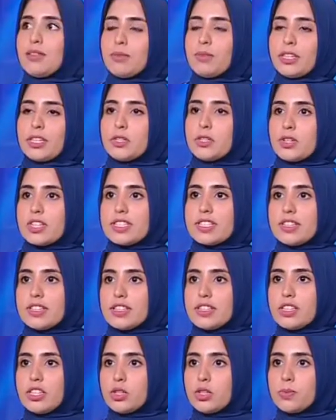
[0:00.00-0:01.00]
My interest
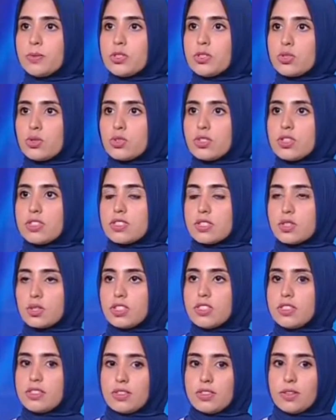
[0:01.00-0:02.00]
in human resources
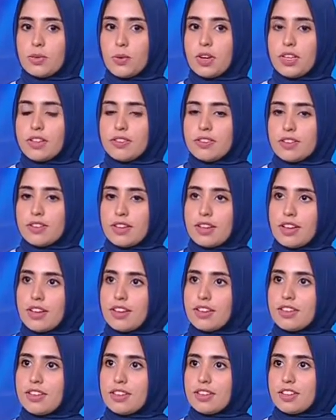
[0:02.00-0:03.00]
started when
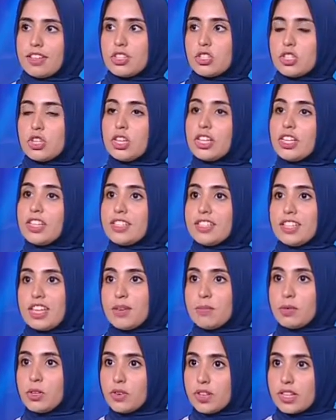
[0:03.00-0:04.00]
I joined
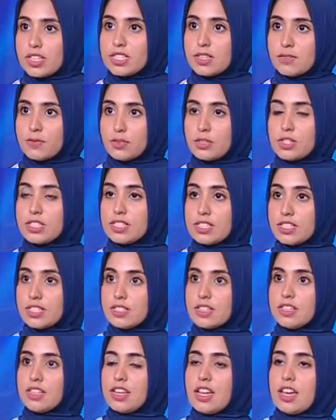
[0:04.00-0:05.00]
MUS the first
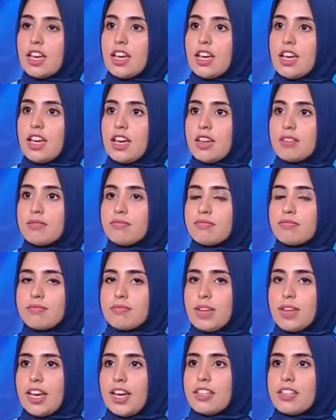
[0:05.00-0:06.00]
season,
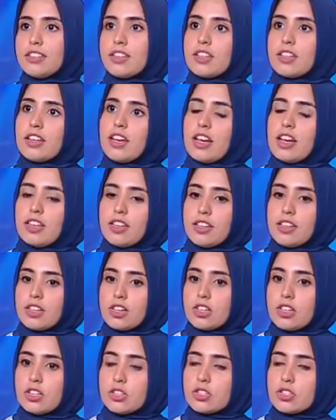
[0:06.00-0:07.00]
and
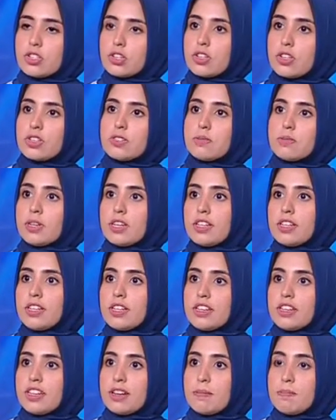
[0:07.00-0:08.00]
I chose my
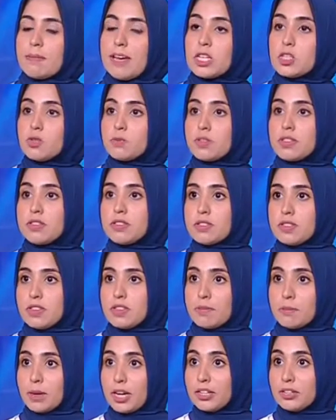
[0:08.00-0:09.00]
management
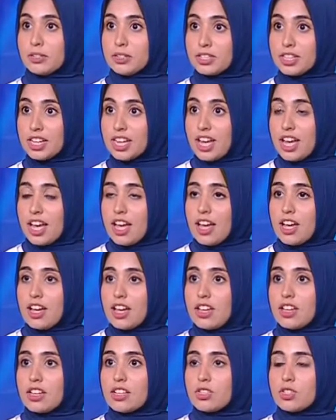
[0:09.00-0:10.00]
minor
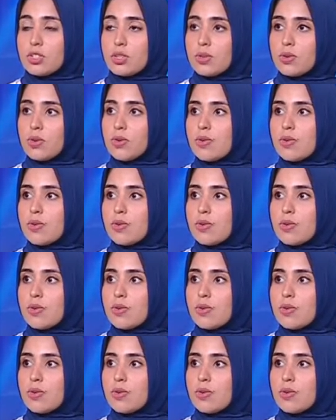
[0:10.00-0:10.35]
to